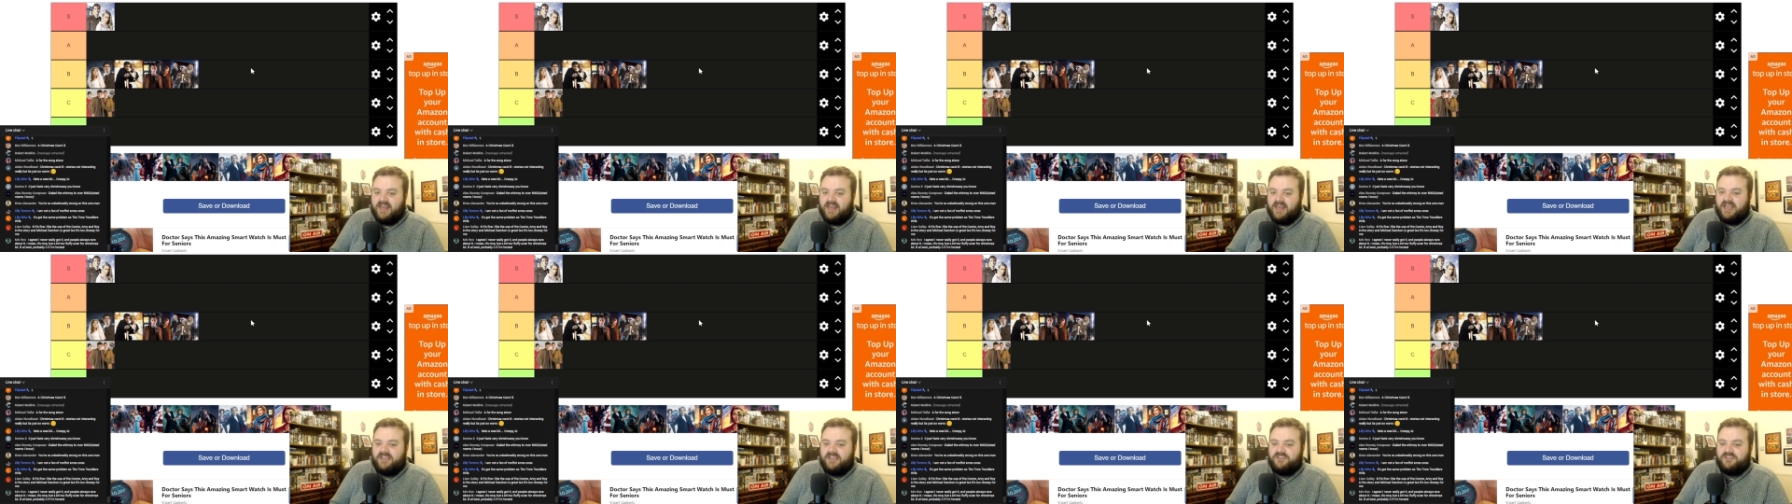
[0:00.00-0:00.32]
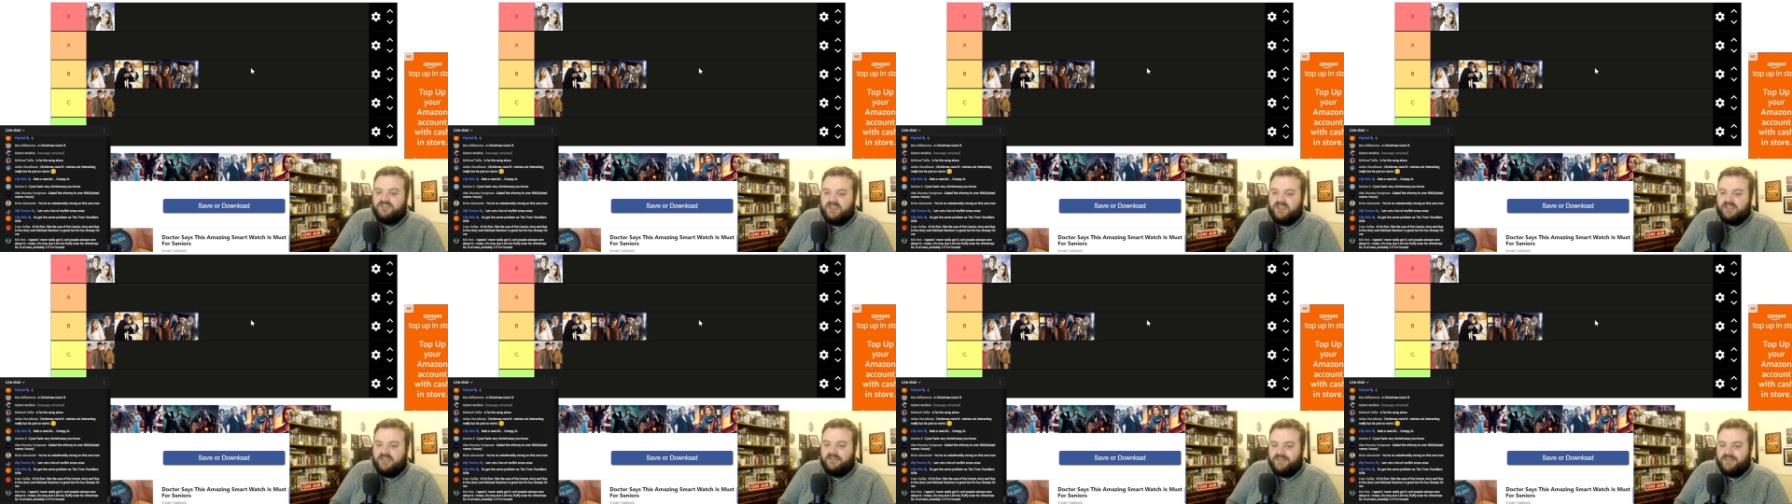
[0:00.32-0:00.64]
And I
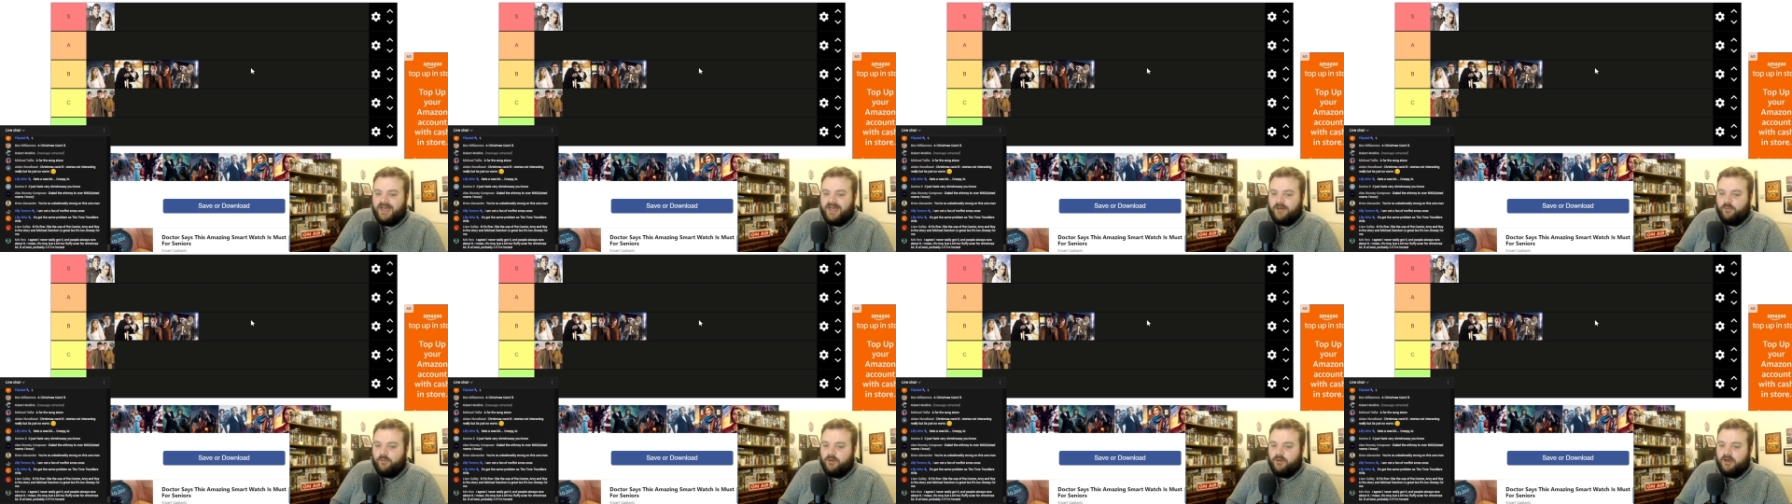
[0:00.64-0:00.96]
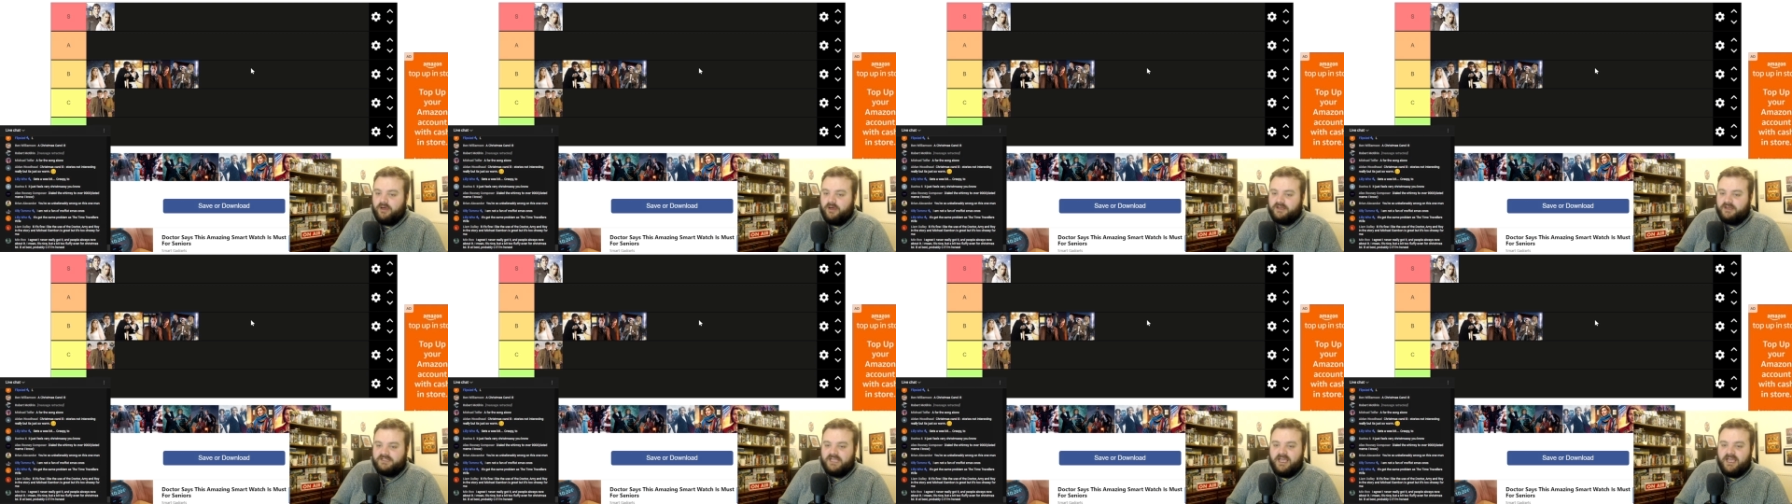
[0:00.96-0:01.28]
think that
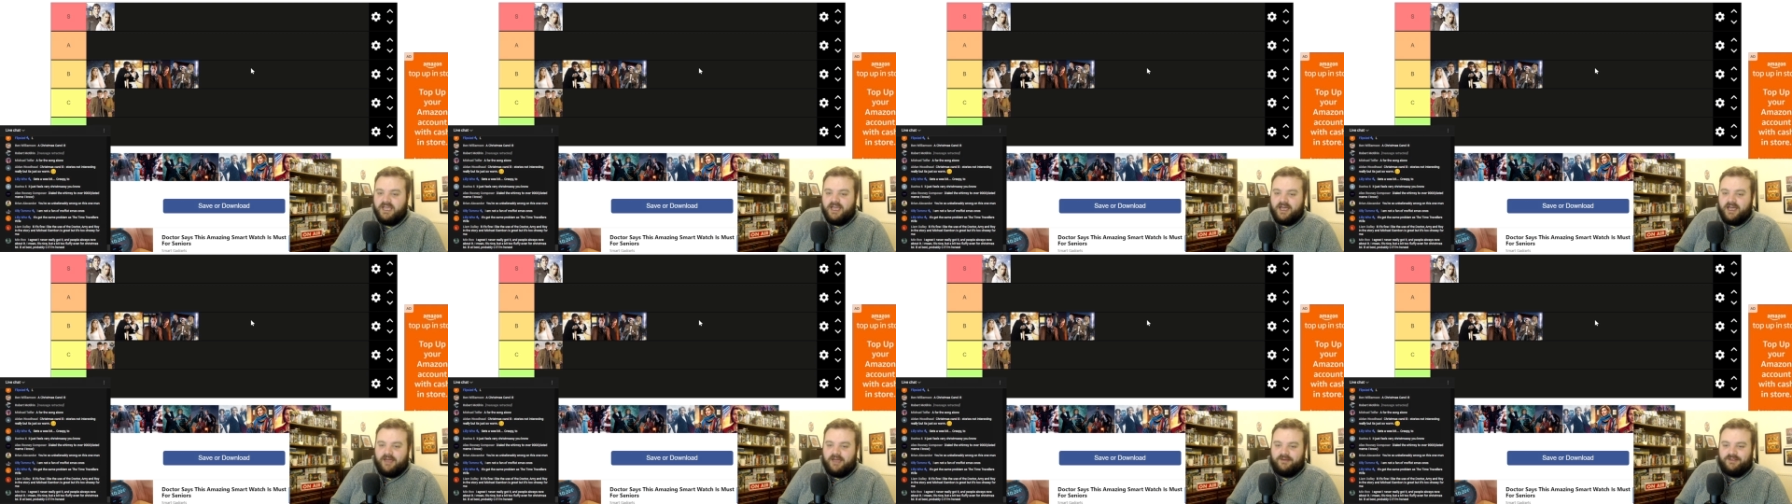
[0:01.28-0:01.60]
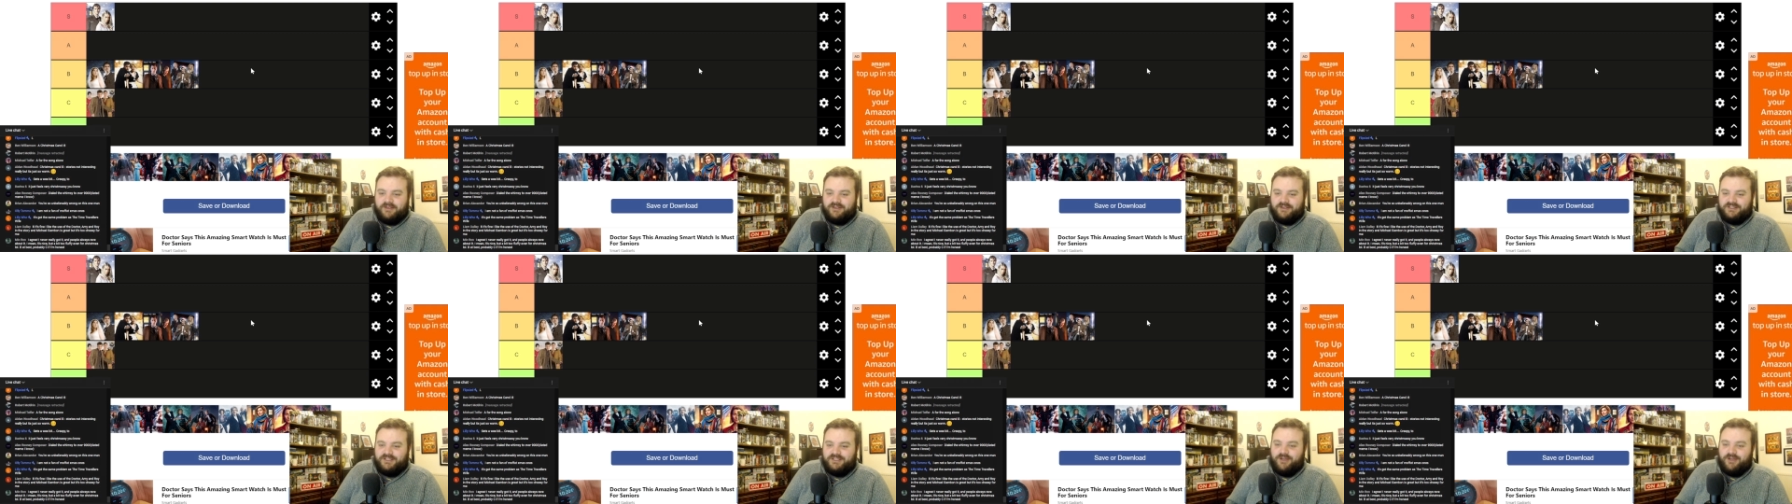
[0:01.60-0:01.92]
works. Uh,
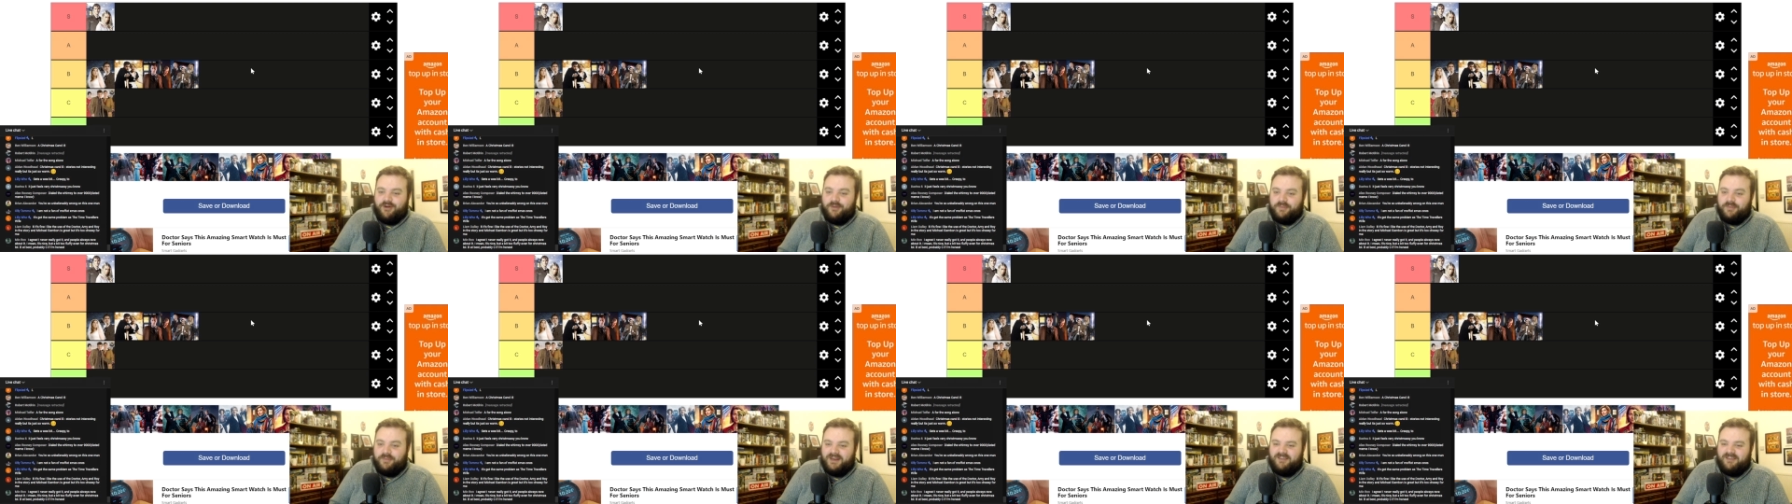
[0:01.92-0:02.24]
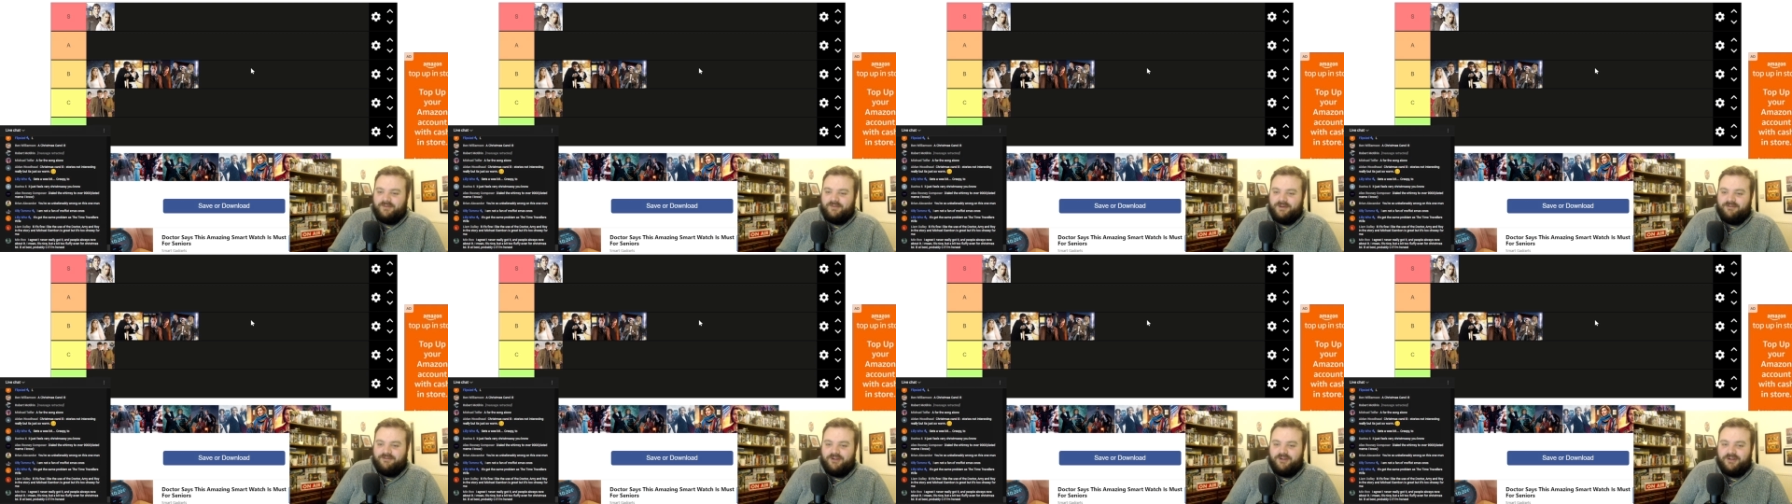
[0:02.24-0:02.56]
you're so
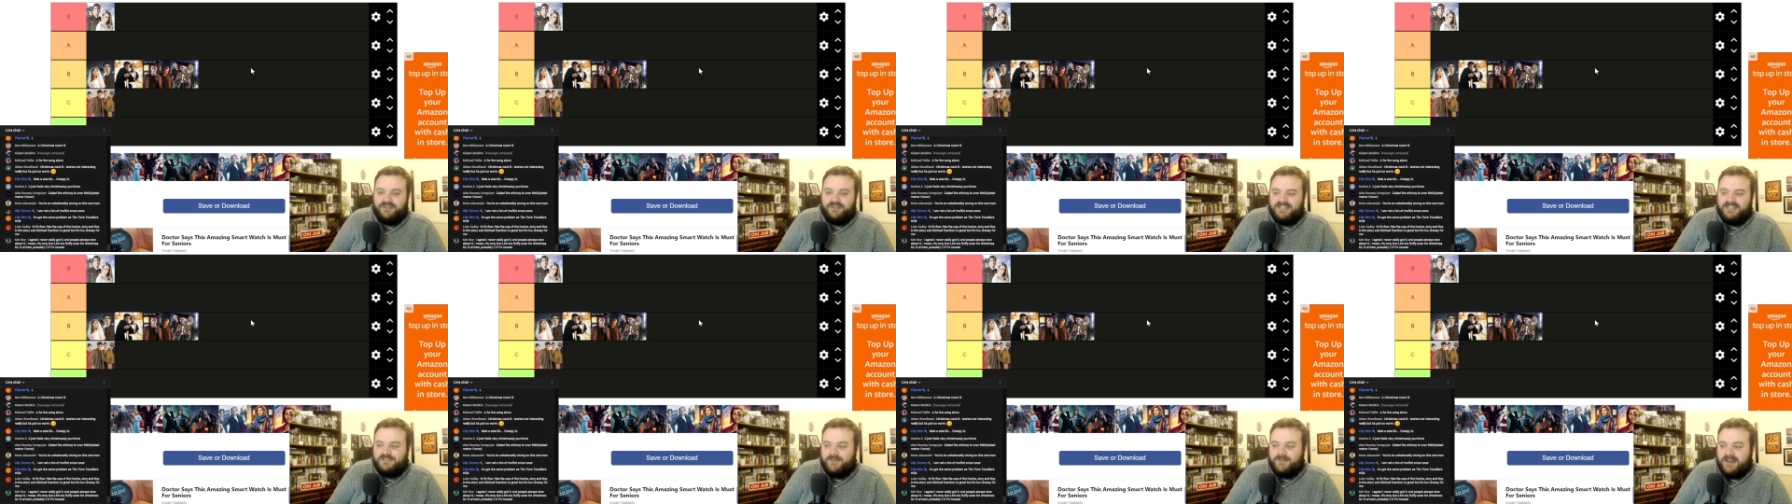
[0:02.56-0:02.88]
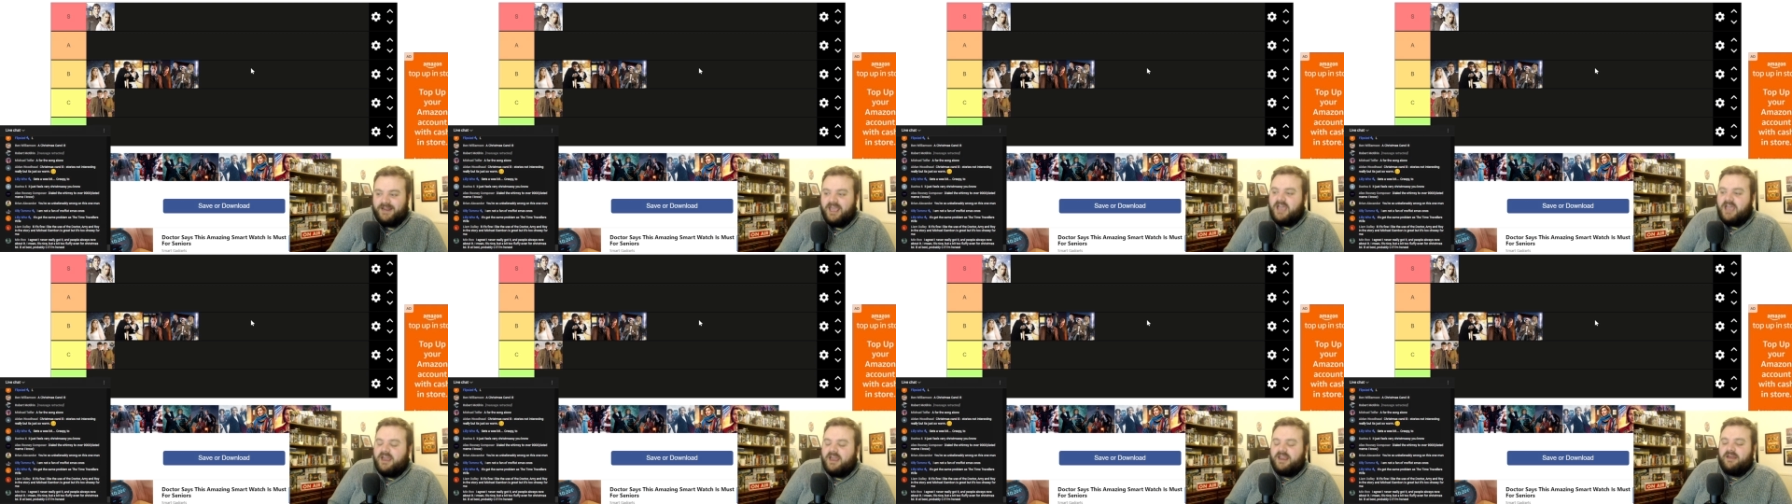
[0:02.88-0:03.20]
unbelievably wrong on this, man.